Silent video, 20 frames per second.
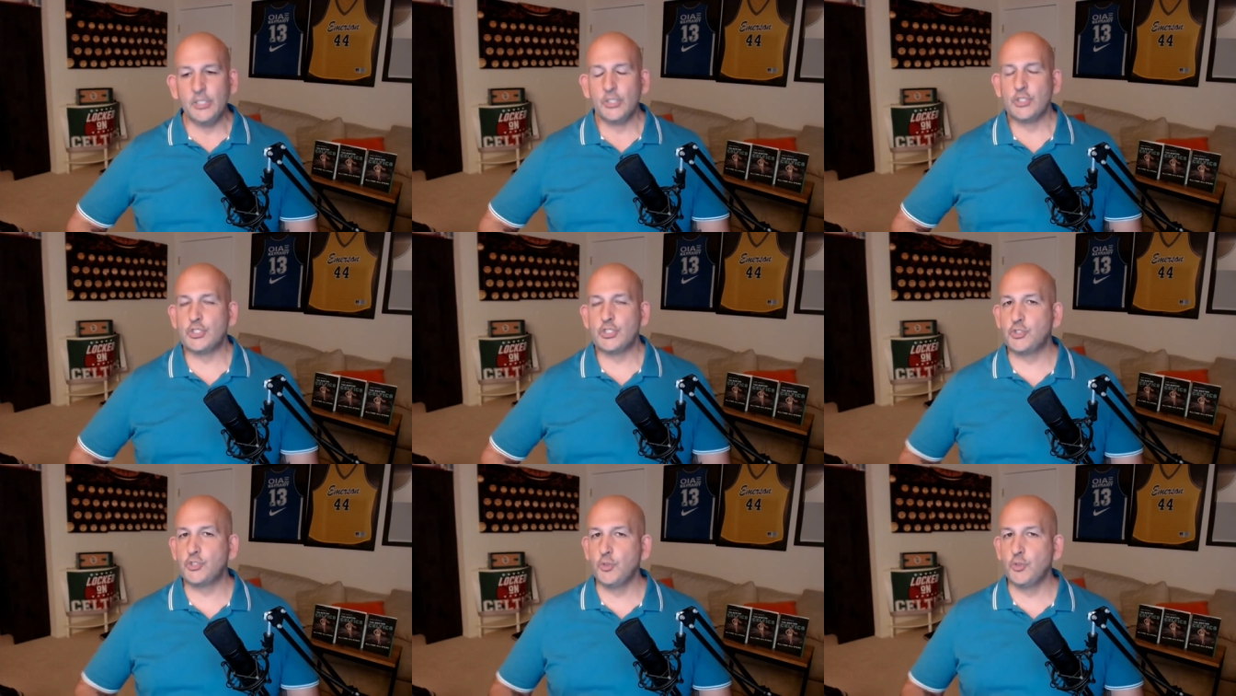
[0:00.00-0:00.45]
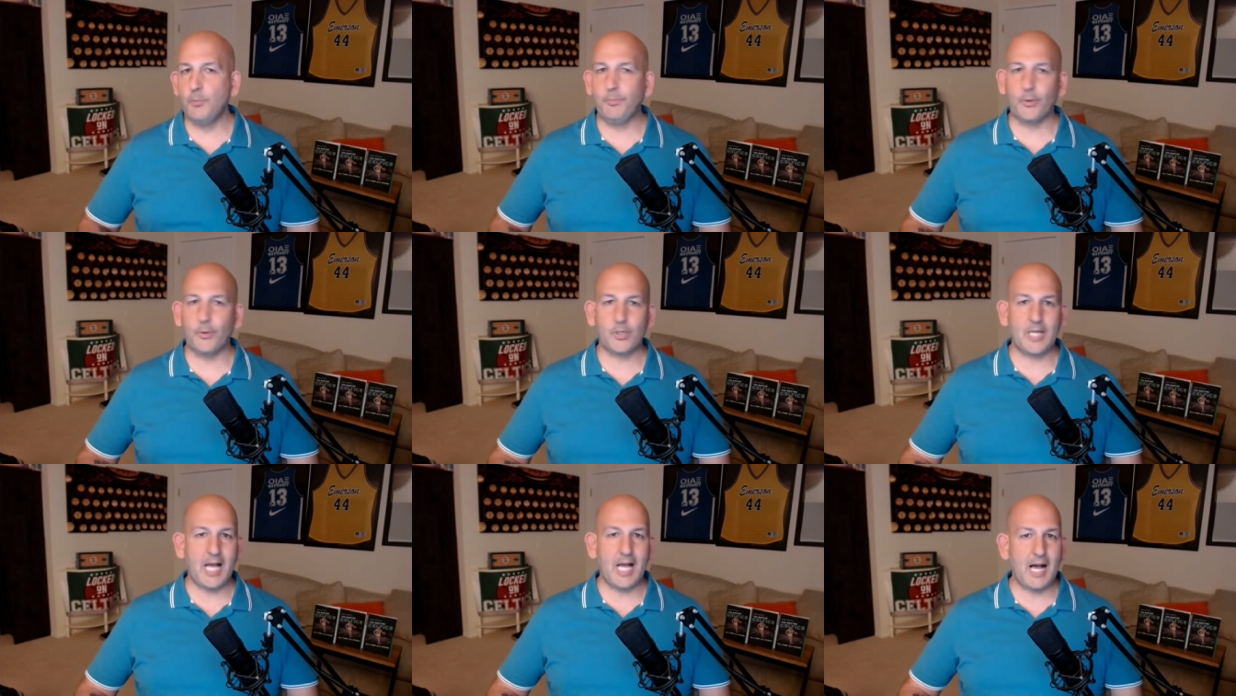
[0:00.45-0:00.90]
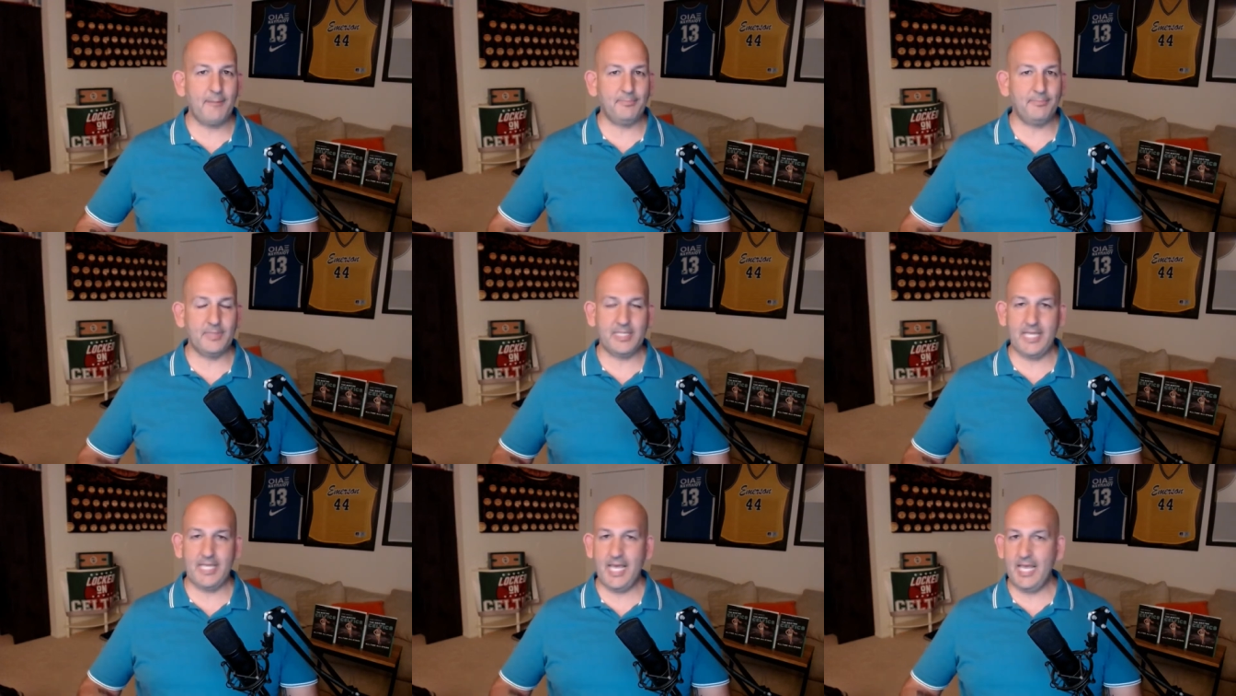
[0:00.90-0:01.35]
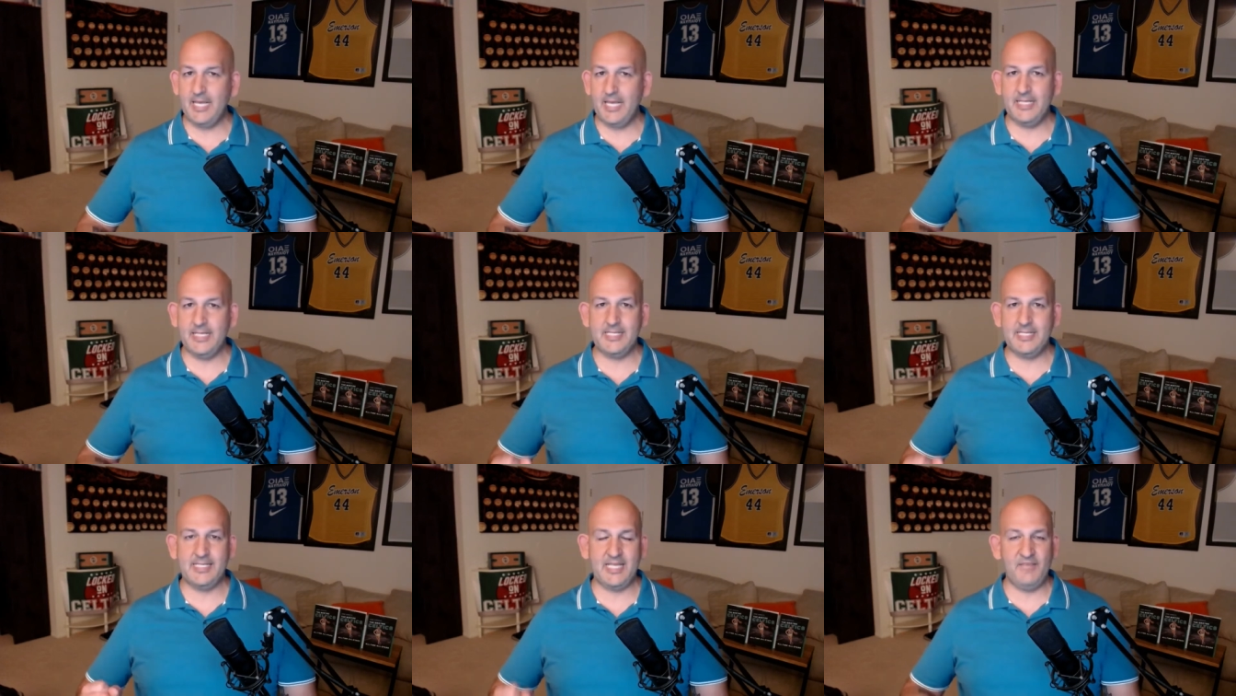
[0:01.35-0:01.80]
super
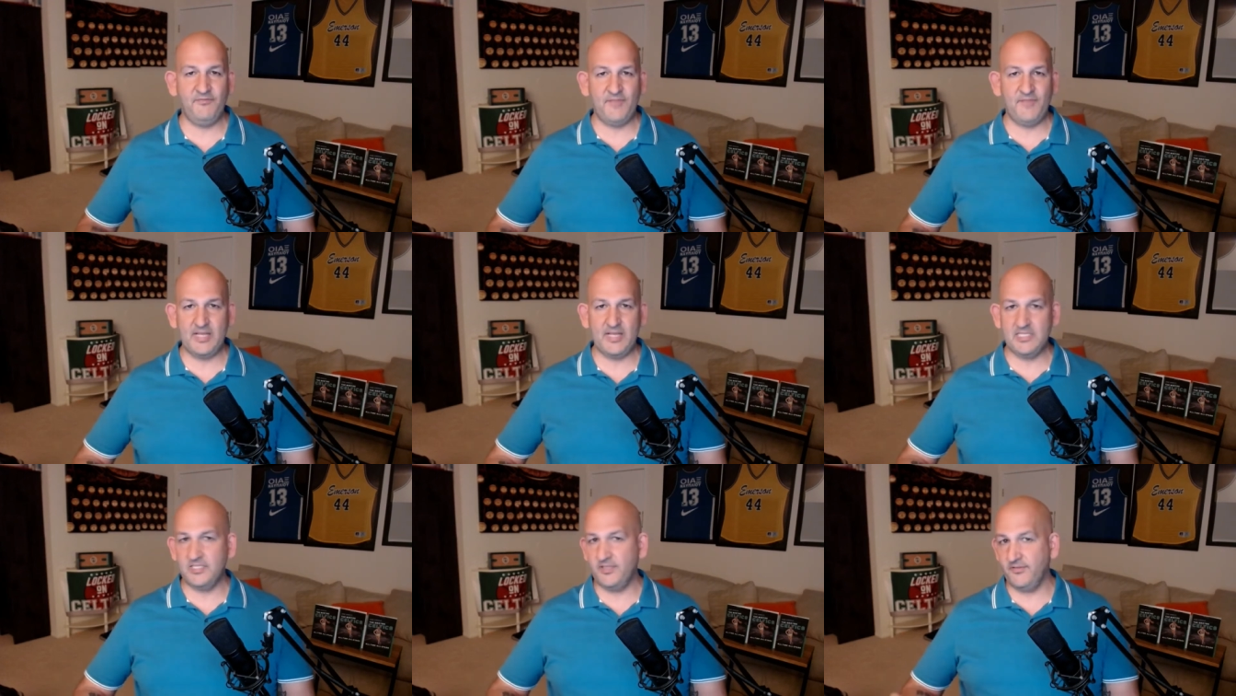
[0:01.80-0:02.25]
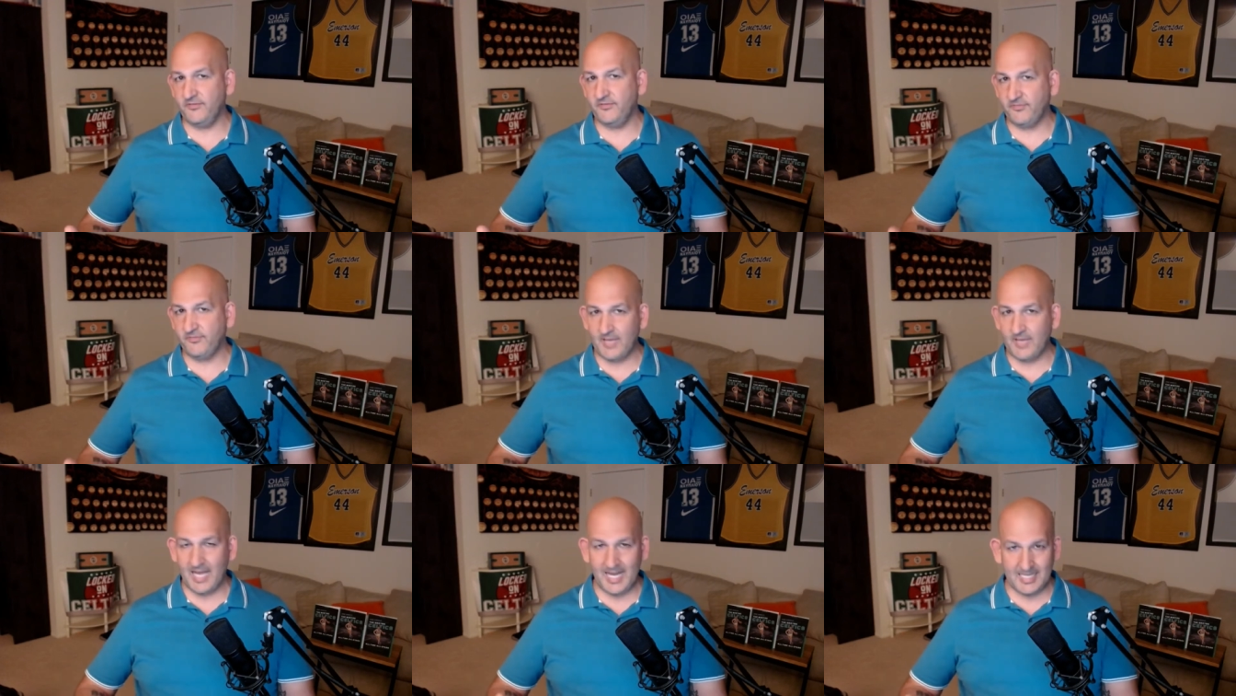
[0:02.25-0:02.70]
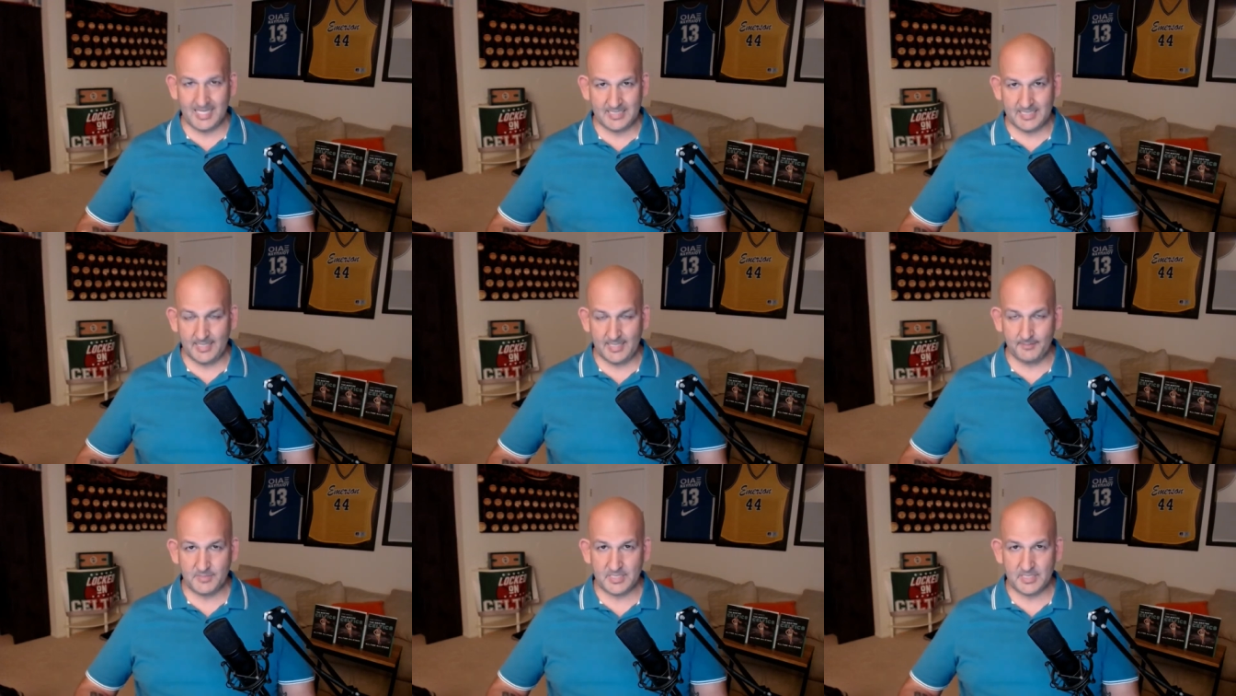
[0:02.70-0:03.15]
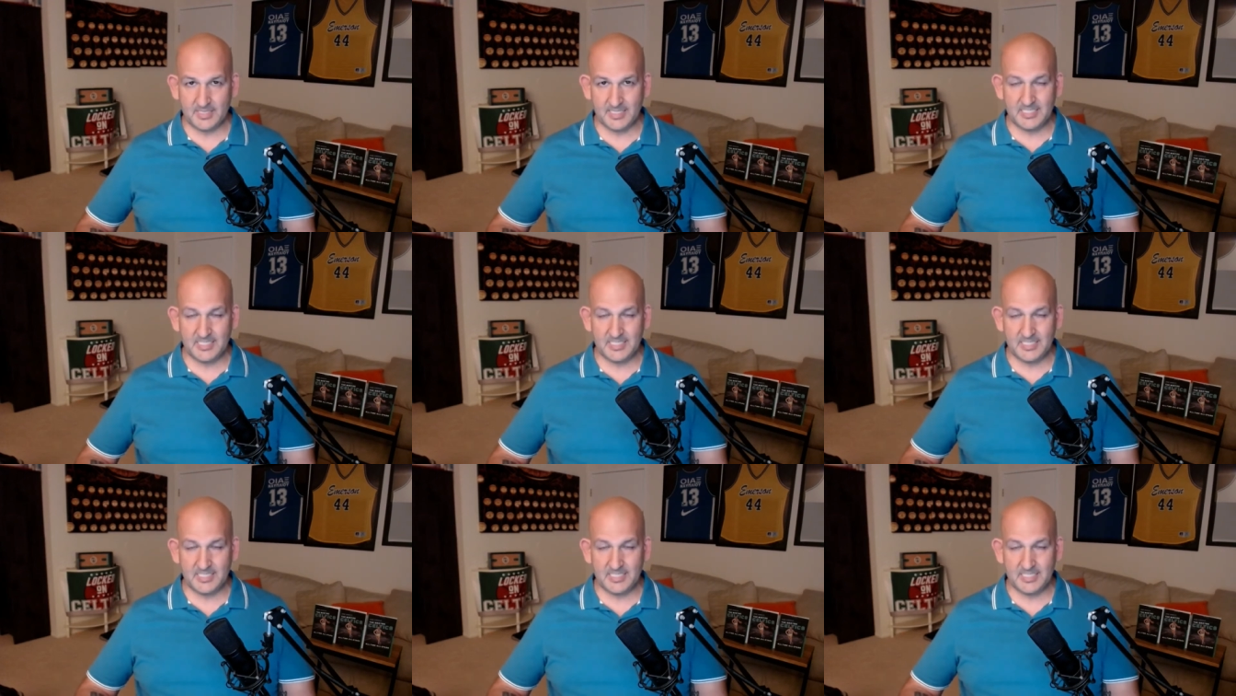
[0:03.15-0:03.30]
complicated defensive concepts.